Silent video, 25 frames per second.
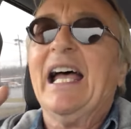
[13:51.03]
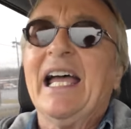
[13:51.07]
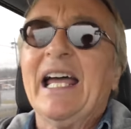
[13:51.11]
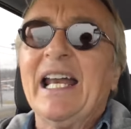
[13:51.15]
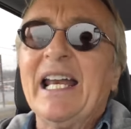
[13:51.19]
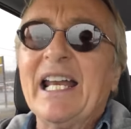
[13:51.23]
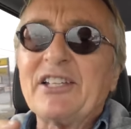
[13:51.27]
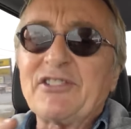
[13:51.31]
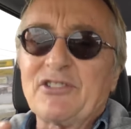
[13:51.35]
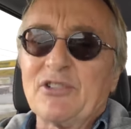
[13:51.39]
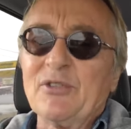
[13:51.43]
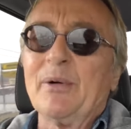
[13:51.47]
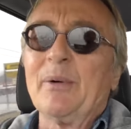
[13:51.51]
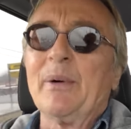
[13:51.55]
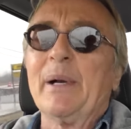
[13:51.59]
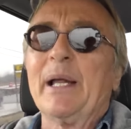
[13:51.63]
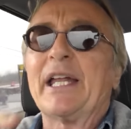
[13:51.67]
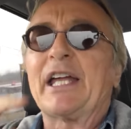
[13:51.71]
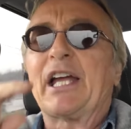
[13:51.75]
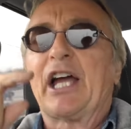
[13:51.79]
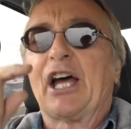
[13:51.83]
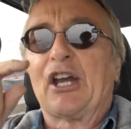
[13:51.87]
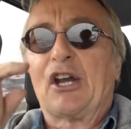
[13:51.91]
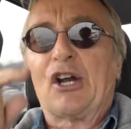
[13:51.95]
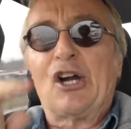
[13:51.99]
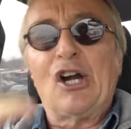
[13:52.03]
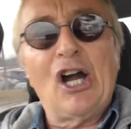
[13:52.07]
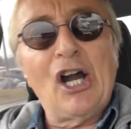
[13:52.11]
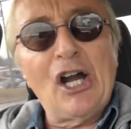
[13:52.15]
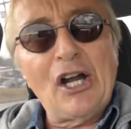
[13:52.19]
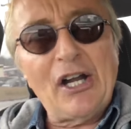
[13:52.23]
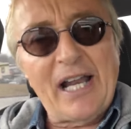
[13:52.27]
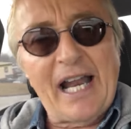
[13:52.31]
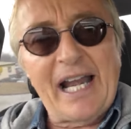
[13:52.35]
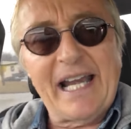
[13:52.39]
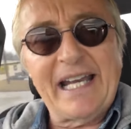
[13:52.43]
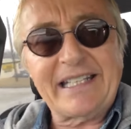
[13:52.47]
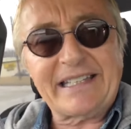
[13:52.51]
It isn't really gonna
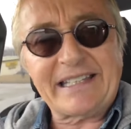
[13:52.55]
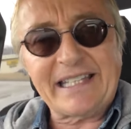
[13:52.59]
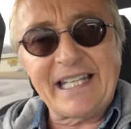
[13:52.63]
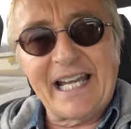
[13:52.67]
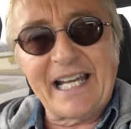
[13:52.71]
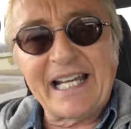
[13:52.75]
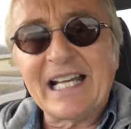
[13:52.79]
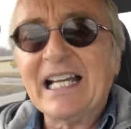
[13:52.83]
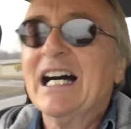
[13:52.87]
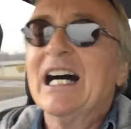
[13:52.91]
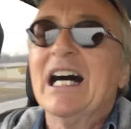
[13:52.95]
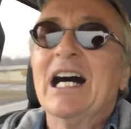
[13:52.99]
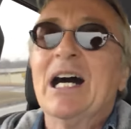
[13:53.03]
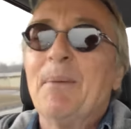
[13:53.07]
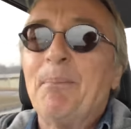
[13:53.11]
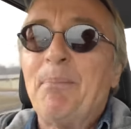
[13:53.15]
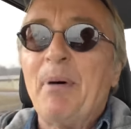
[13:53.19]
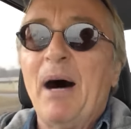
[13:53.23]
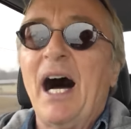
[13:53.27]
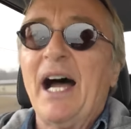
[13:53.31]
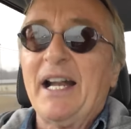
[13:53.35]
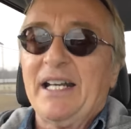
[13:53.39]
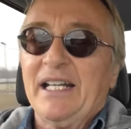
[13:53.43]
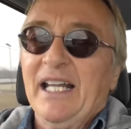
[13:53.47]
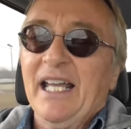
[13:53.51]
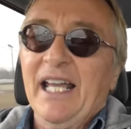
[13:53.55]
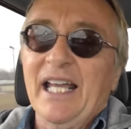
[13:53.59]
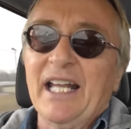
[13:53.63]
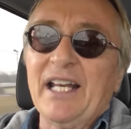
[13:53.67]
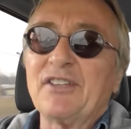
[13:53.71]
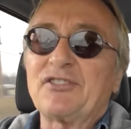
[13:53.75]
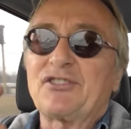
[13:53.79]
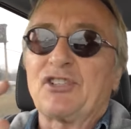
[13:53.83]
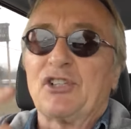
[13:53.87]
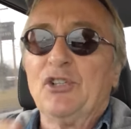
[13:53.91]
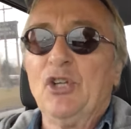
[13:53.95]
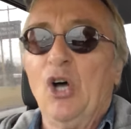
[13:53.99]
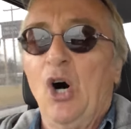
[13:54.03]
hurt anything, but it
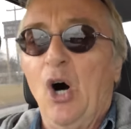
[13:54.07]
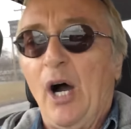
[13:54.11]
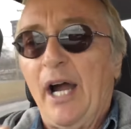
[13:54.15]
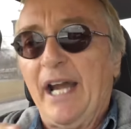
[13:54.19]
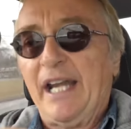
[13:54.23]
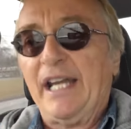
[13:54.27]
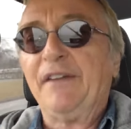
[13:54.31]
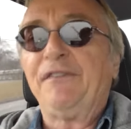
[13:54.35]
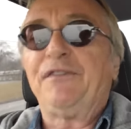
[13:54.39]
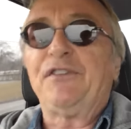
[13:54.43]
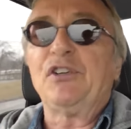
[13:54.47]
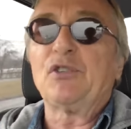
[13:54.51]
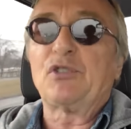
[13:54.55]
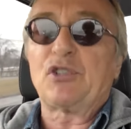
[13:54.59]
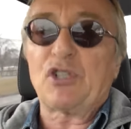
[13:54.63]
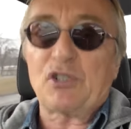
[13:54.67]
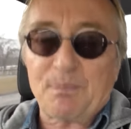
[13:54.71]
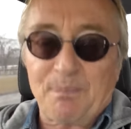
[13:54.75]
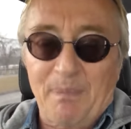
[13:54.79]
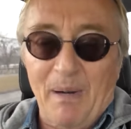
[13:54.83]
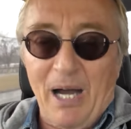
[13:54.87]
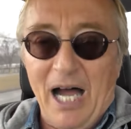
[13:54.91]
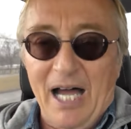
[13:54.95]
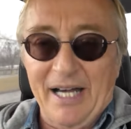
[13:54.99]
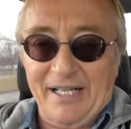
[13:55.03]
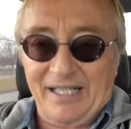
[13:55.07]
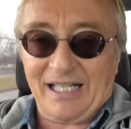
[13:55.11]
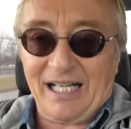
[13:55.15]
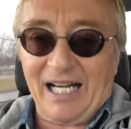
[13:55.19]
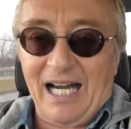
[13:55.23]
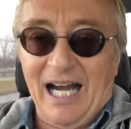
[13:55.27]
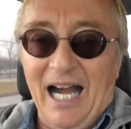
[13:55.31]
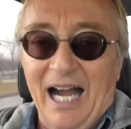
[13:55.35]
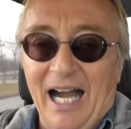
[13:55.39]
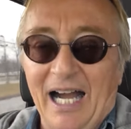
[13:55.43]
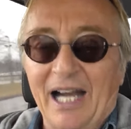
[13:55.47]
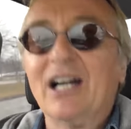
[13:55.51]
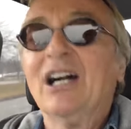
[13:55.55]
is annoying if you just bought a
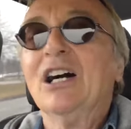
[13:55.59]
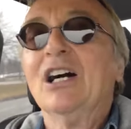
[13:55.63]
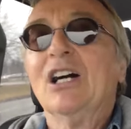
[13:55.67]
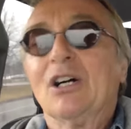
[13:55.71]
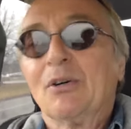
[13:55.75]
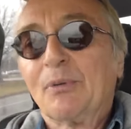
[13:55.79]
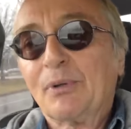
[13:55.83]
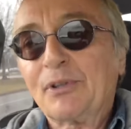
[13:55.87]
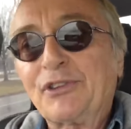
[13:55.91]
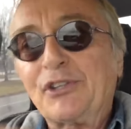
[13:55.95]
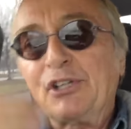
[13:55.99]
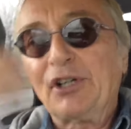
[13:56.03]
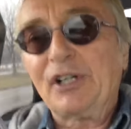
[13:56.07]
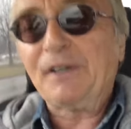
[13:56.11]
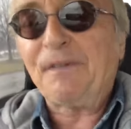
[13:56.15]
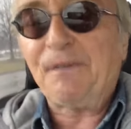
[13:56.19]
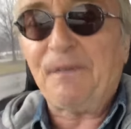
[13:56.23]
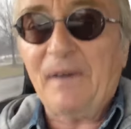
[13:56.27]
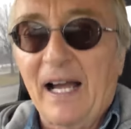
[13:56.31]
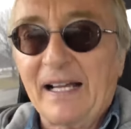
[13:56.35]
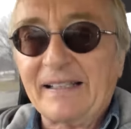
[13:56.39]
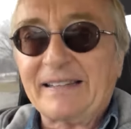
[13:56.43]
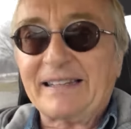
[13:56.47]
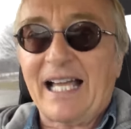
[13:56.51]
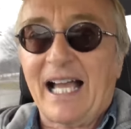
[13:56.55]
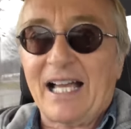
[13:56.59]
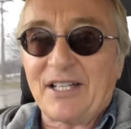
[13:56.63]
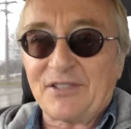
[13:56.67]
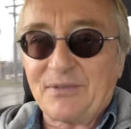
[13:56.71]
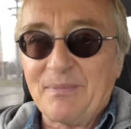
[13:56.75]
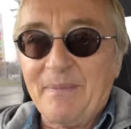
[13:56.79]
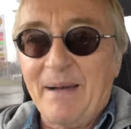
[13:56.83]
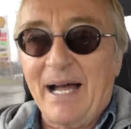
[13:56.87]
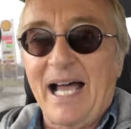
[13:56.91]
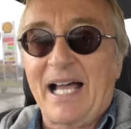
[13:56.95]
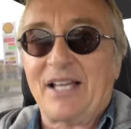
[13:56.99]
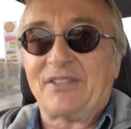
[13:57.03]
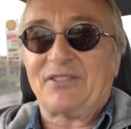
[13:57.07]
car with thirty-five
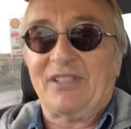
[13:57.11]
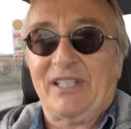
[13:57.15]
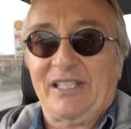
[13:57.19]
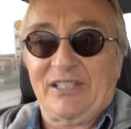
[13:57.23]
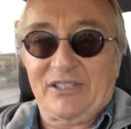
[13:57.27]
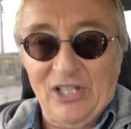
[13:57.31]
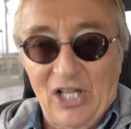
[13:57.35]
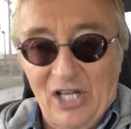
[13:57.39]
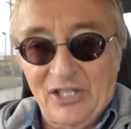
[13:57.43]
thousand miles and it